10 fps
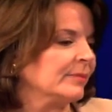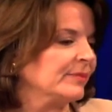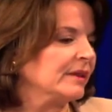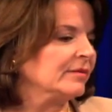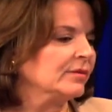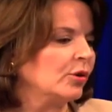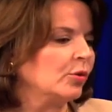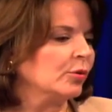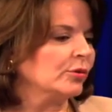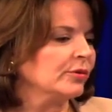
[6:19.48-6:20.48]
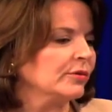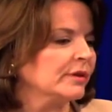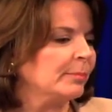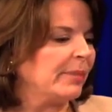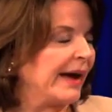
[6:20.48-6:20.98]
the lower
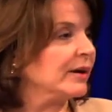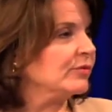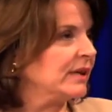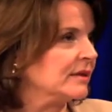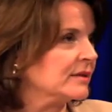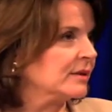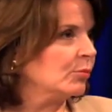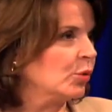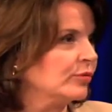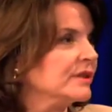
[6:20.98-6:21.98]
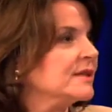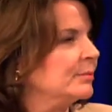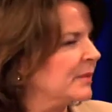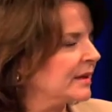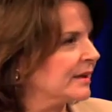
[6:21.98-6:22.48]
the battery is, the more it's
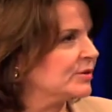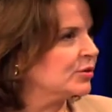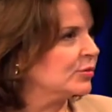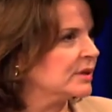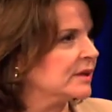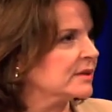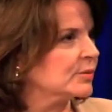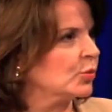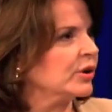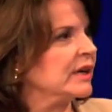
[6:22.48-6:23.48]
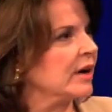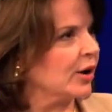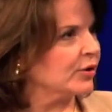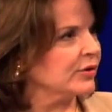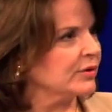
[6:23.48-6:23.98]
emitting too. It's working
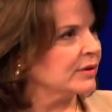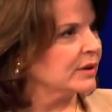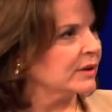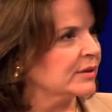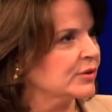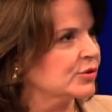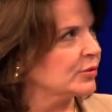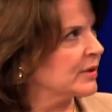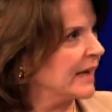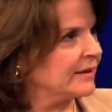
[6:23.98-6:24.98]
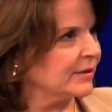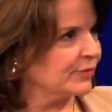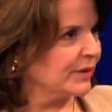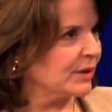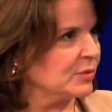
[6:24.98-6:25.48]
harder to get the
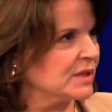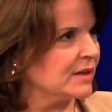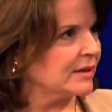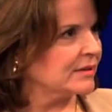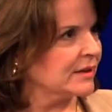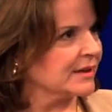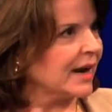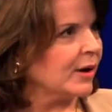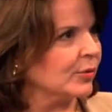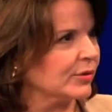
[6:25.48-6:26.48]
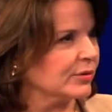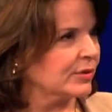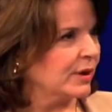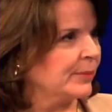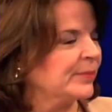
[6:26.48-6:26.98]
frequency to the tower,
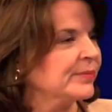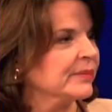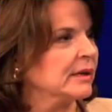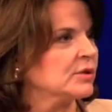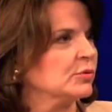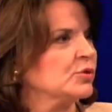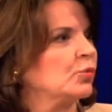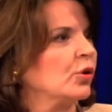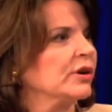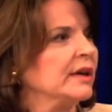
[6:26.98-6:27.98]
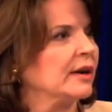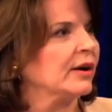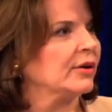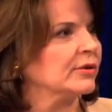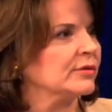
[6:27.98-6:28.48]
so it's working
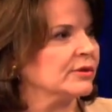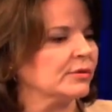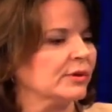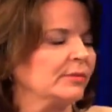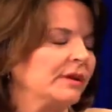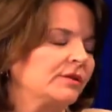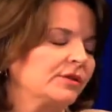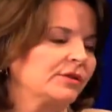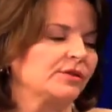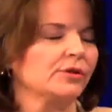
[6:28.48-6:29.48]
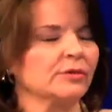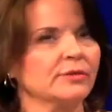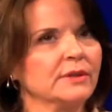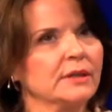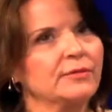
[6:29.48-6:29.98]
harder. So I mean, these
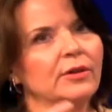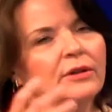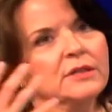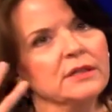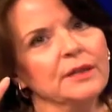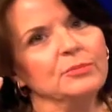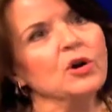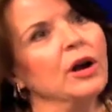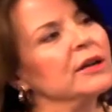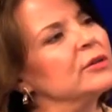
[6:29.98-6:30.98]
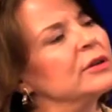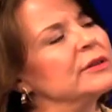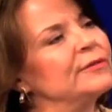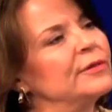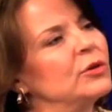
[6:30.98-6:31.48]
children that fall asleep talking on the
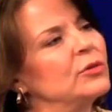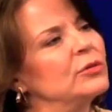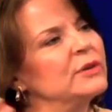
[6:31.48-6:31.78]
phone,